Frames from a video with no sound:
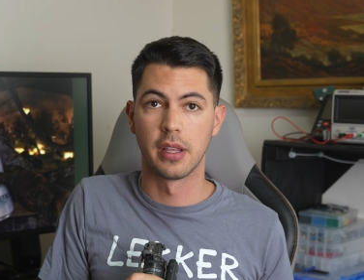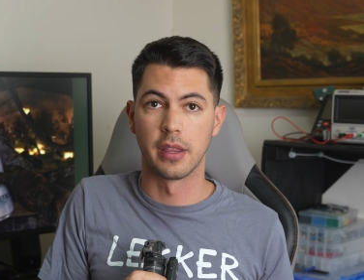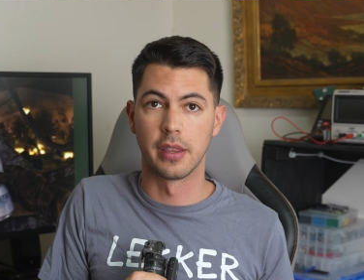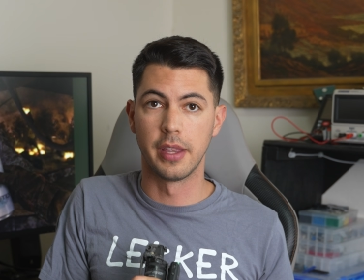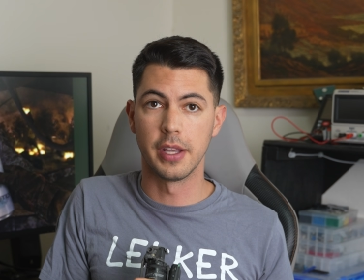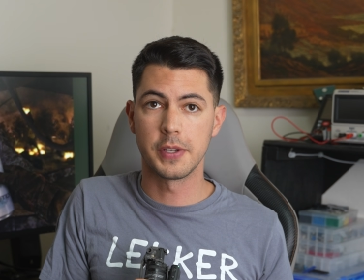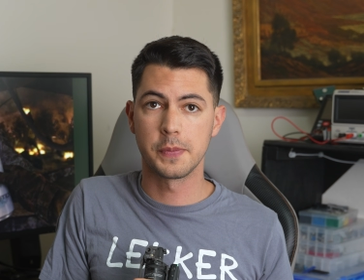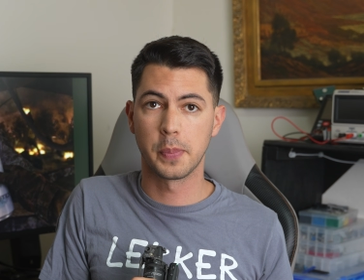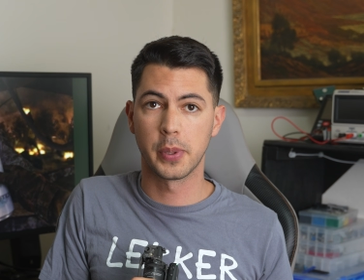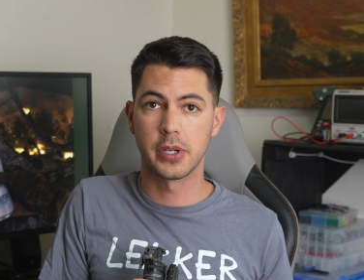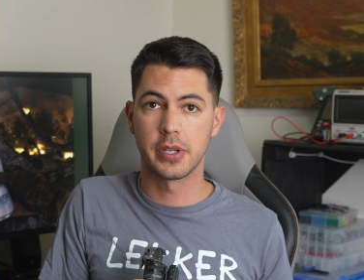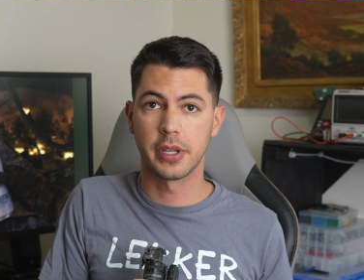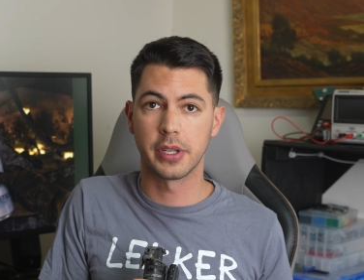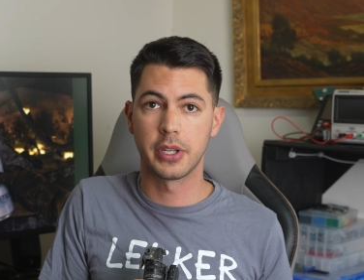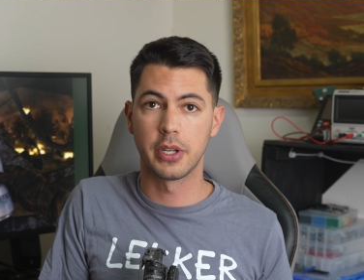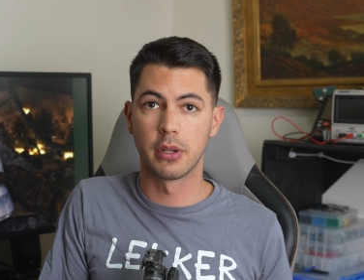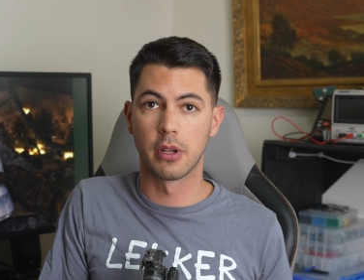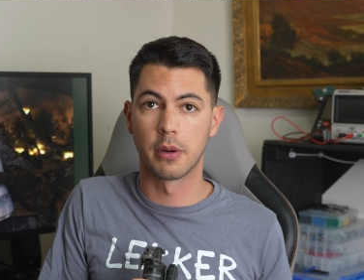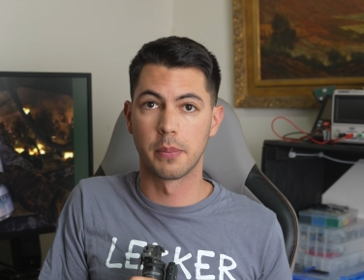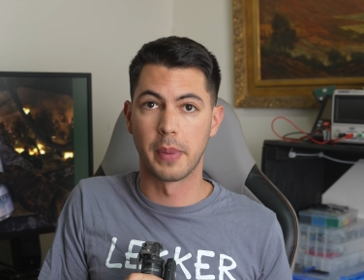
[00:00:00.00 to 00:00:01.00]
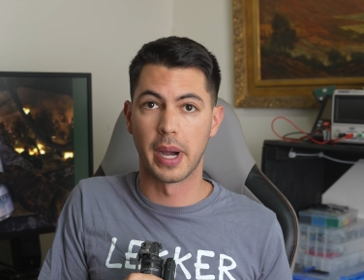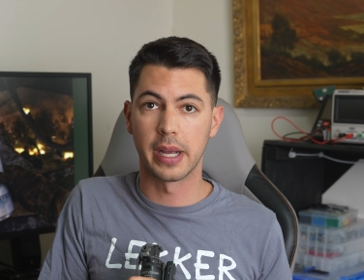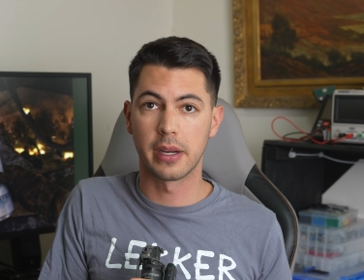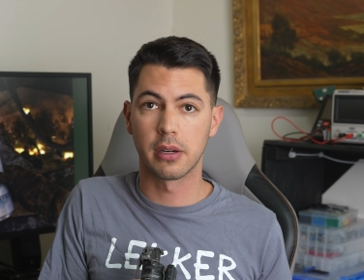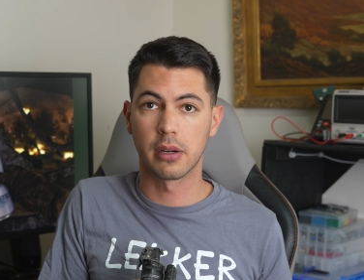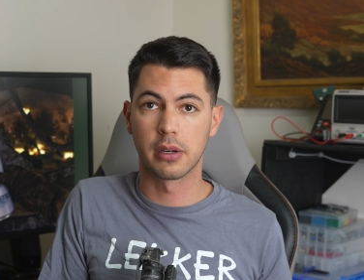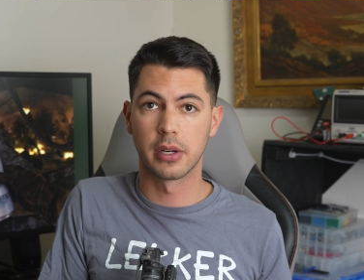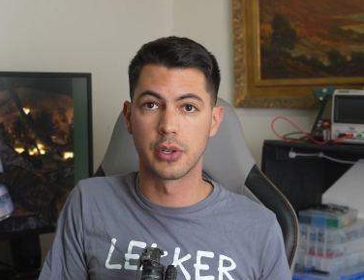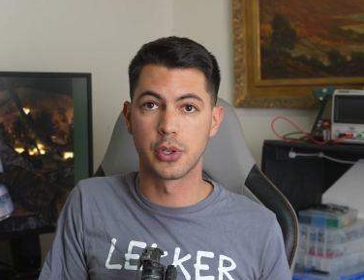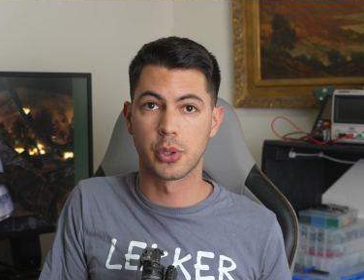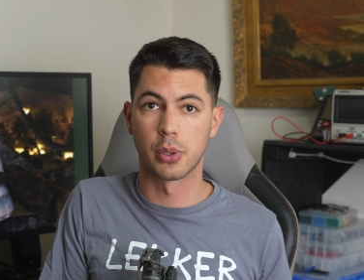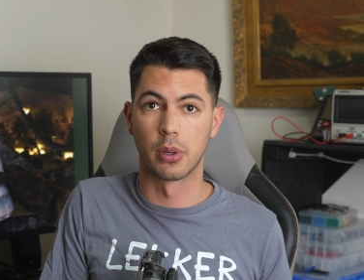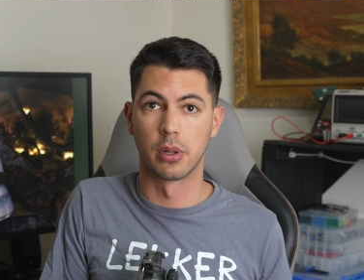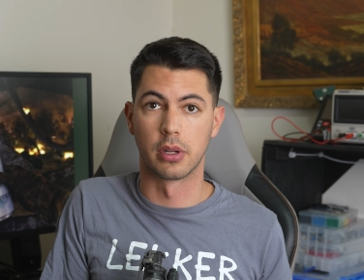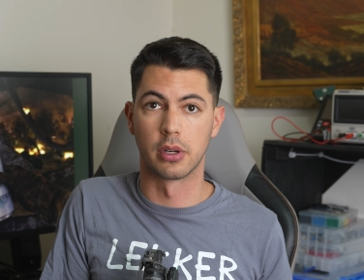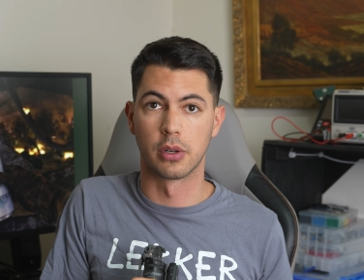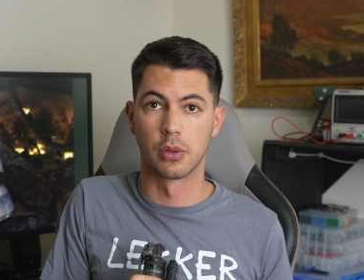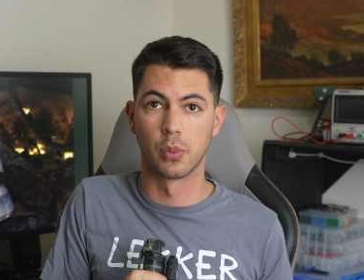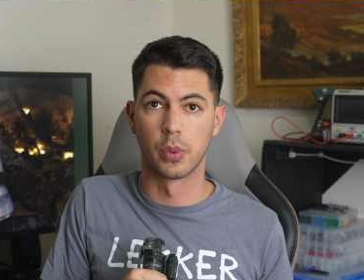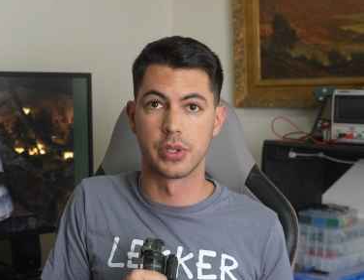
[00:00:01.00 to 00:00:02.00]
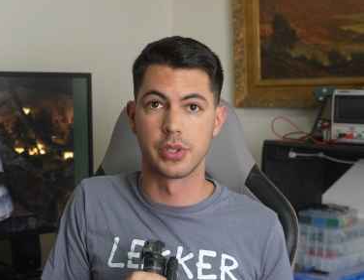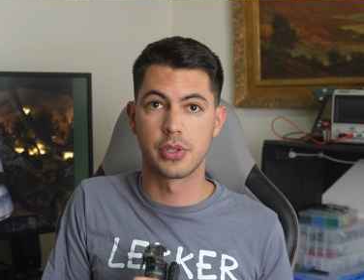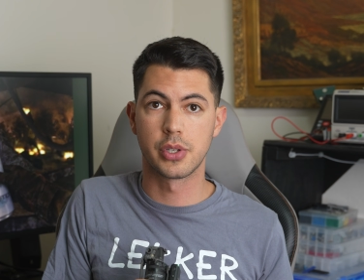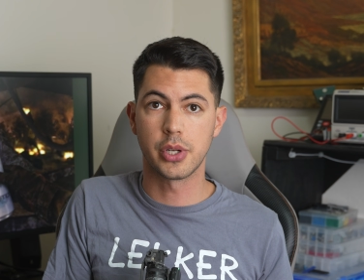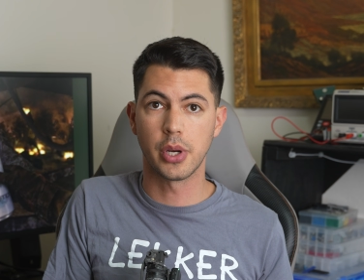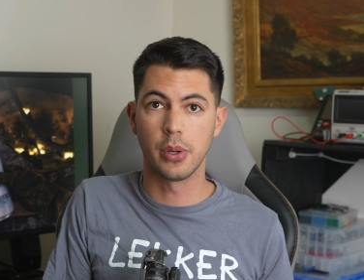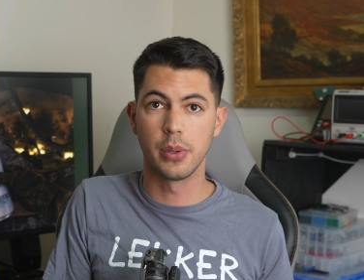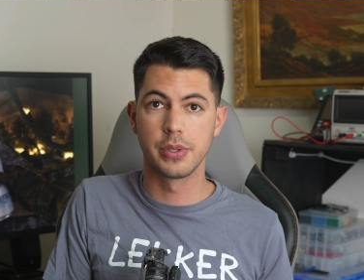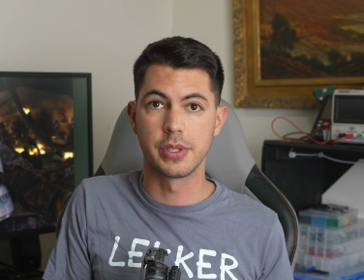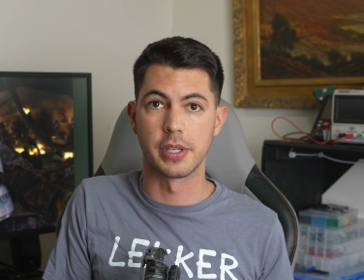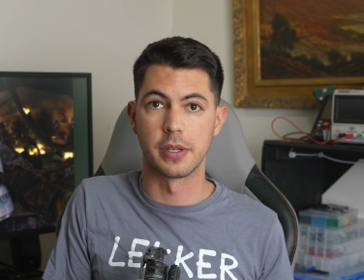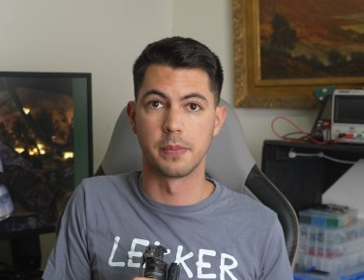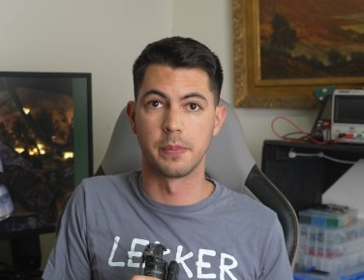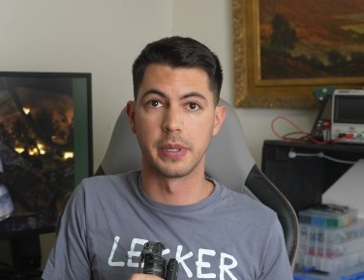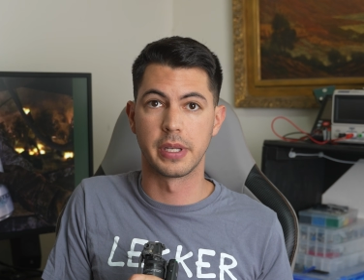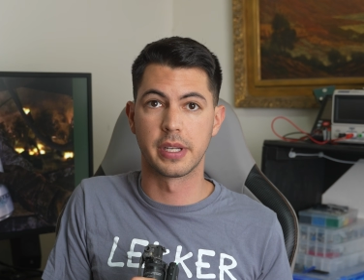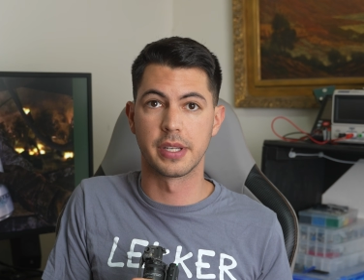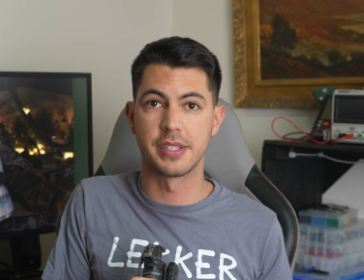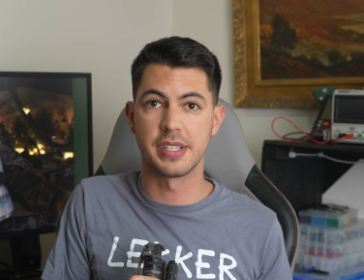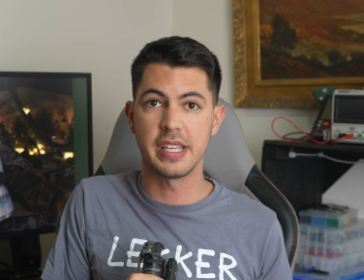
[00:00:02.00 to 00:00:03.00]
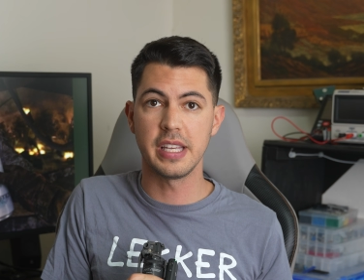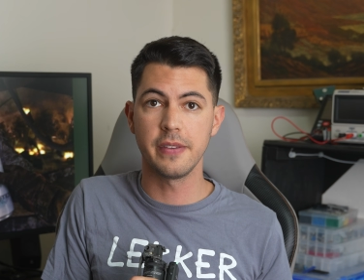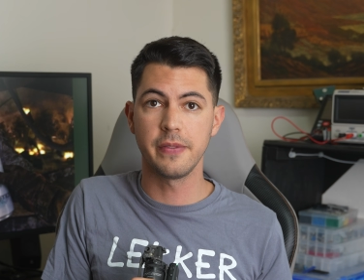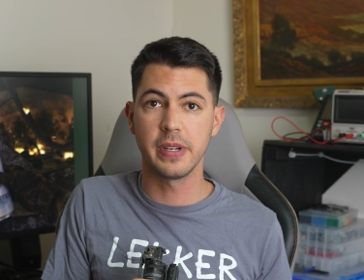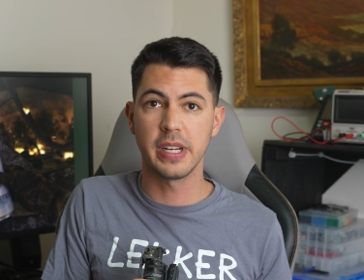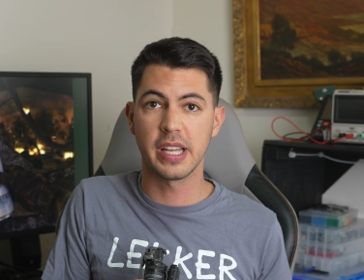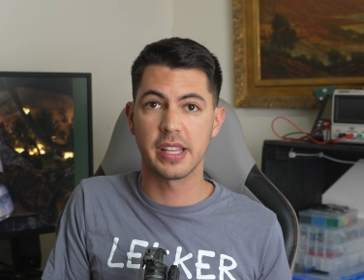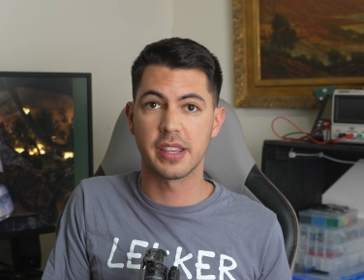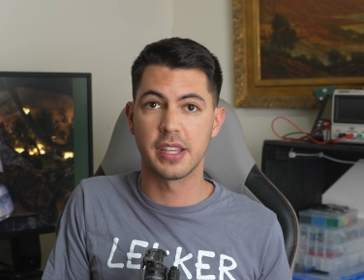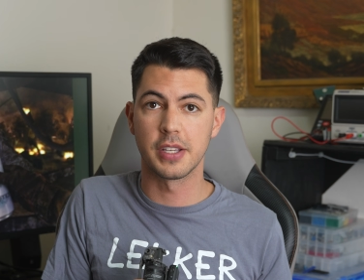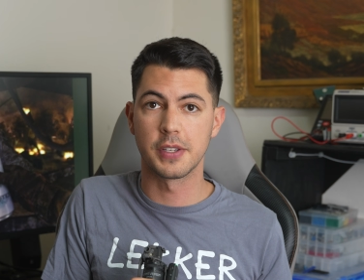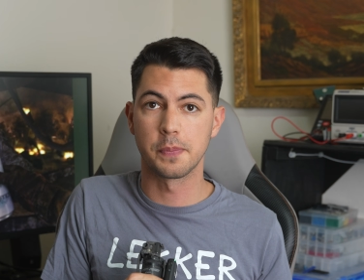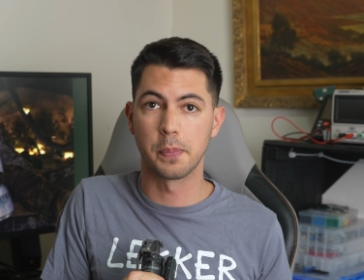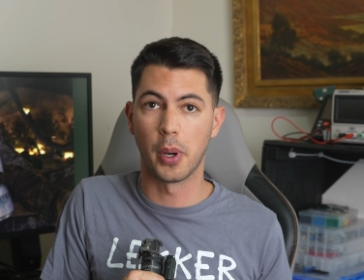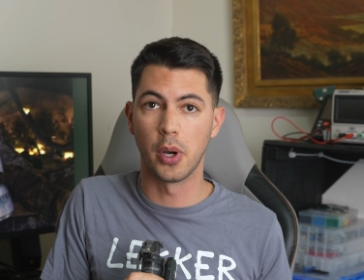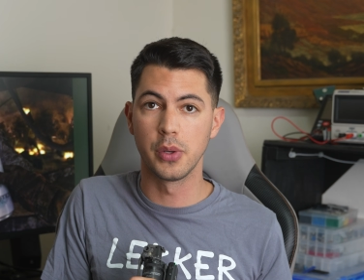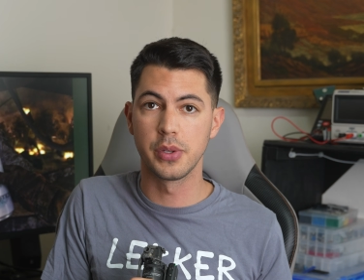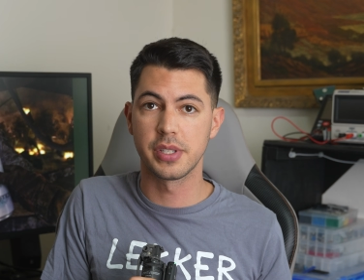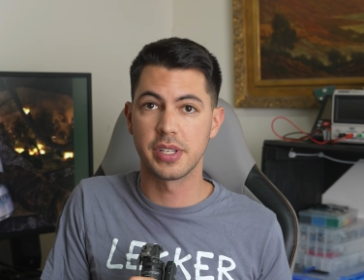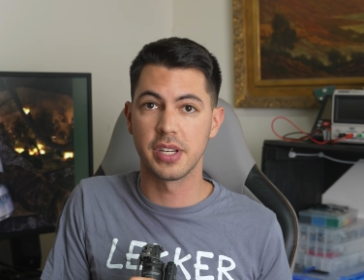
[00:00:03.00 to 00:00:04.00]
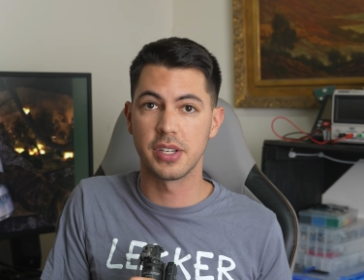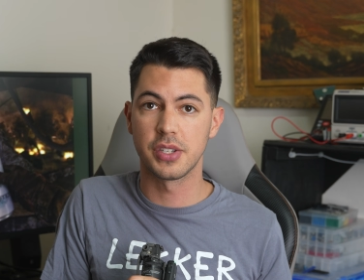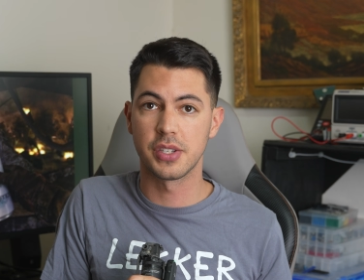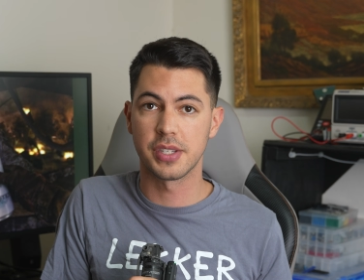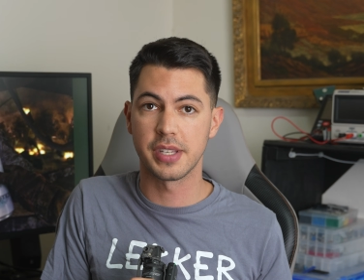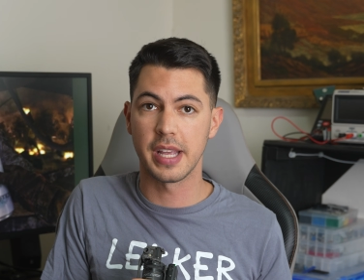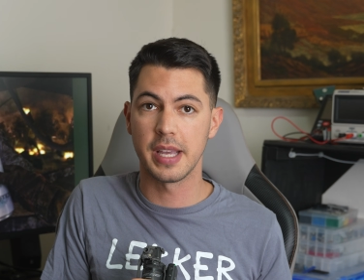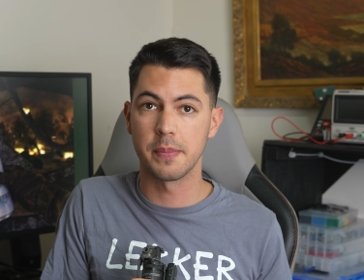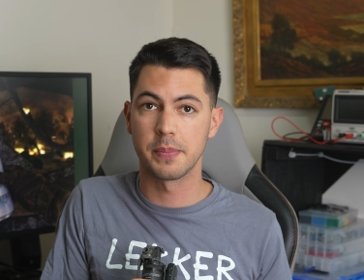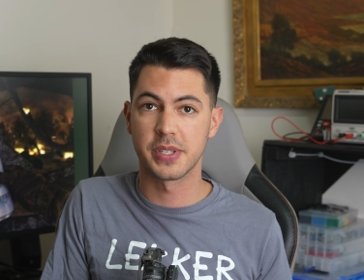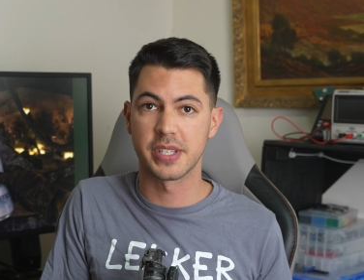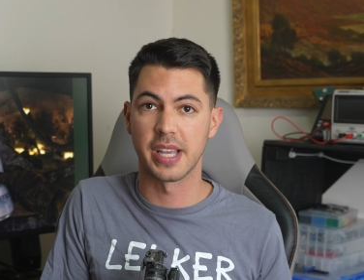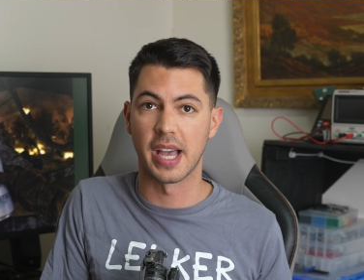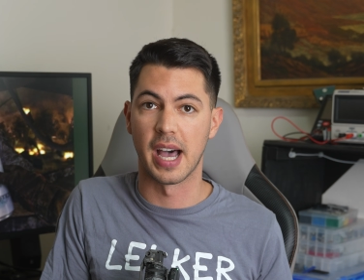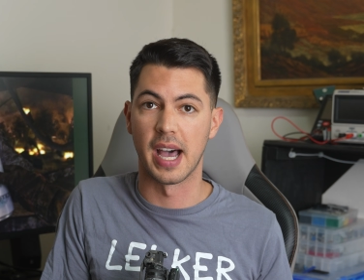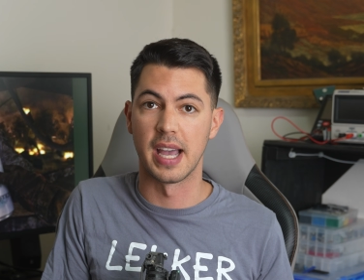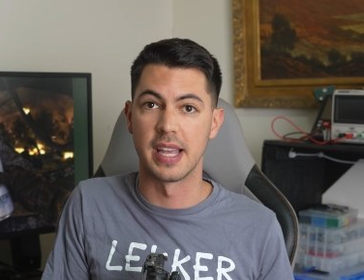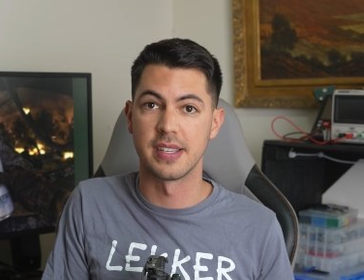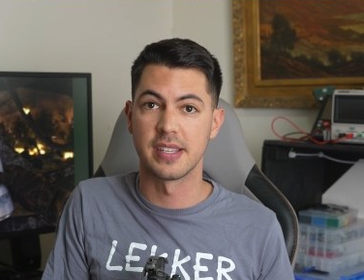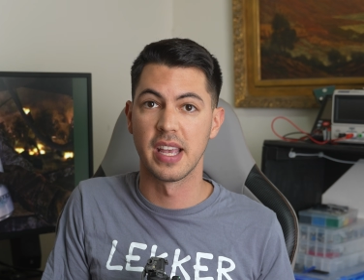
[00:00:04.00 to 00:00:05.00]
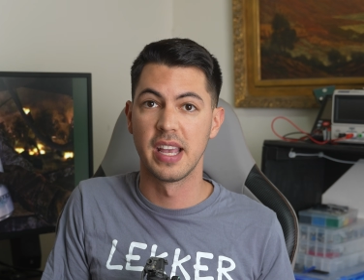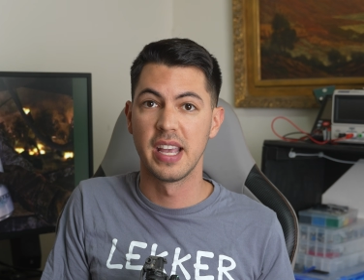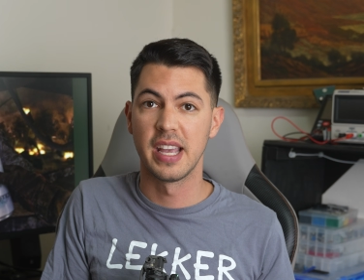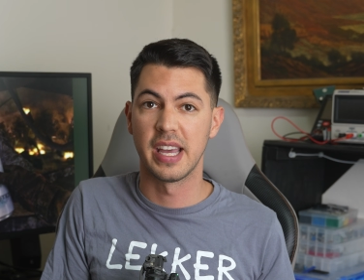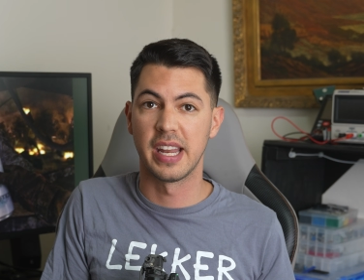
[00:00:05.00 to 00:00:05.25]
This particular microcontroller was chosen because even at this postage stamp size,